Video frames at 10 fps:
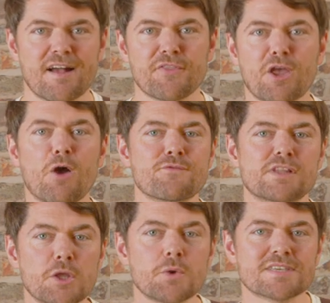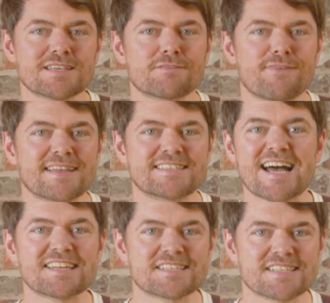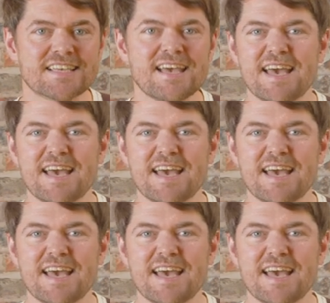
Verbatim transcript: and the coffee loses its vitality.